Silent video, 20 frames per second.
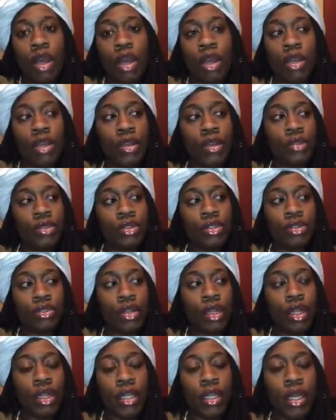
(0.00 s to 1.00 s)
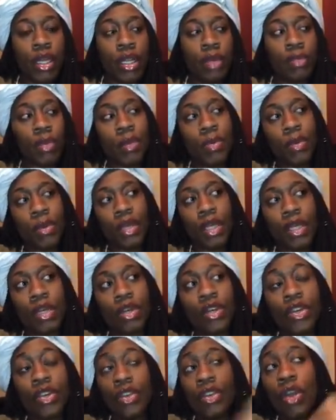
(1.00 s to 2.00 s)
you know struggling and people
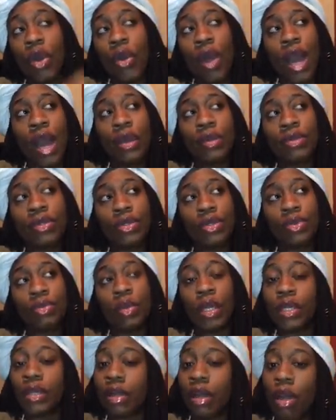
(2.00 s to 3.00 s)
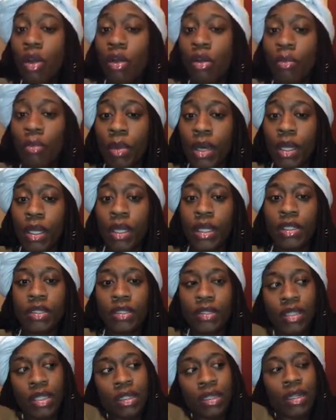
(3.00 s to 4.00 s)
can know how to make their own money so
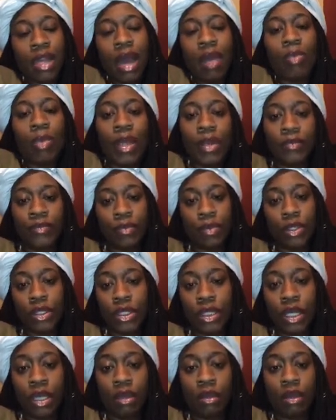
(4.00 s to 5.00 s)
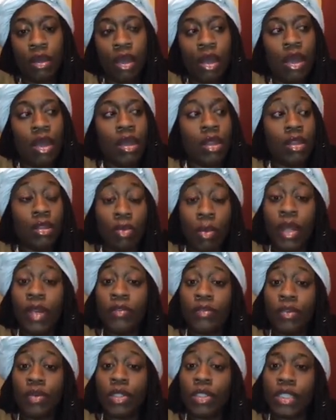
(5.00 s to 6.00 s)
they're not waiting for a check you're waiting
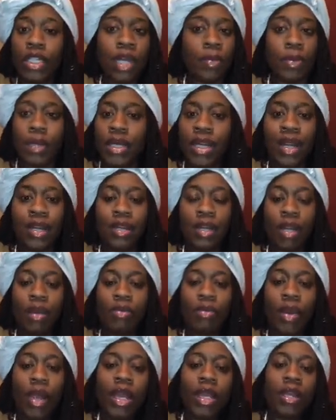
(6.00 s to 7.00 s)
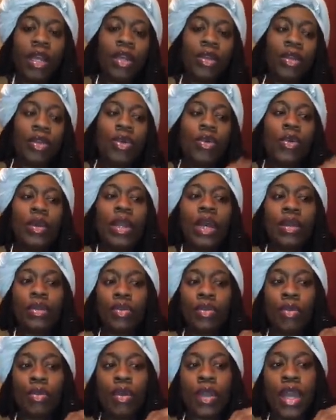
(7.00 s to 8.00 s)
for a check but not in that way like you're going out
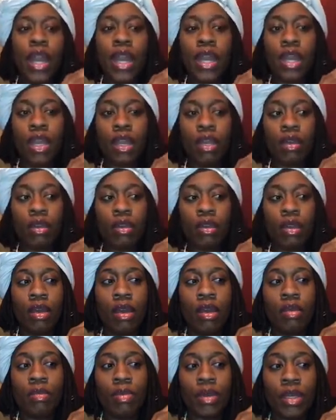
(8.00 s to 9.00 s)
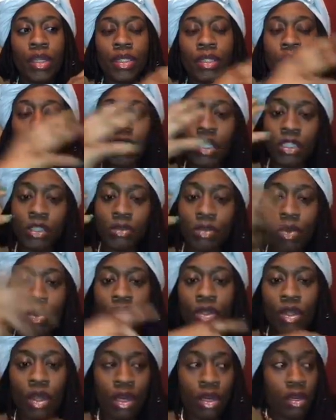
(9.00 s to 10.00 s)
and creating because there's more
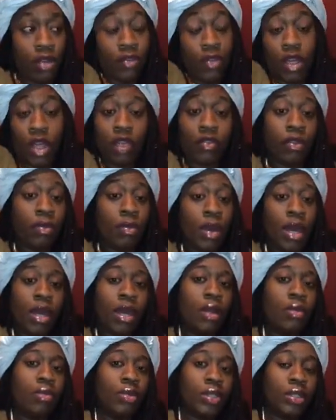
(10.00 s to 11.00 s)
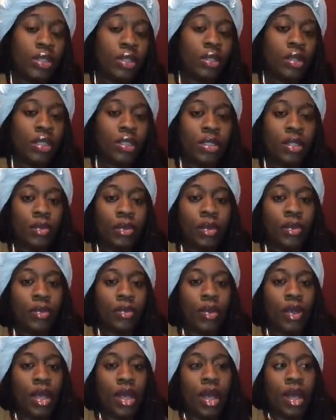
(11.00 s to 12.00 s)
than enough for everybody that want to start something
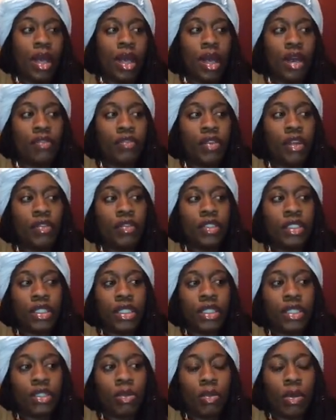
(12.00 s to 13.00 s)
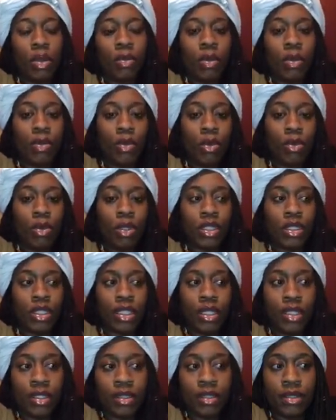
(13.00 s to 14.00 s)
i've never seen so many people who are
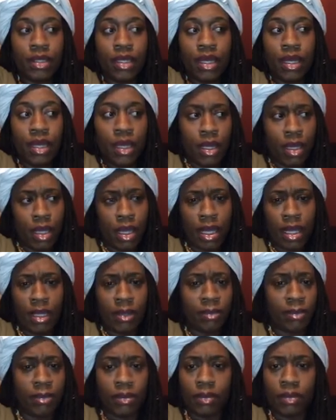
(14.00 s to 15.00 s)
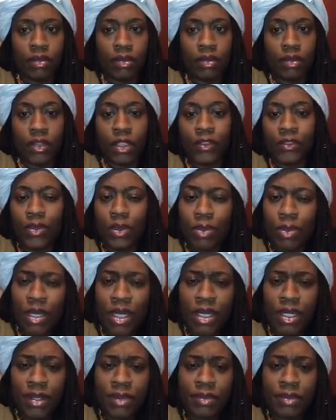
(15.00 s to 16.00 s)
jealous like for what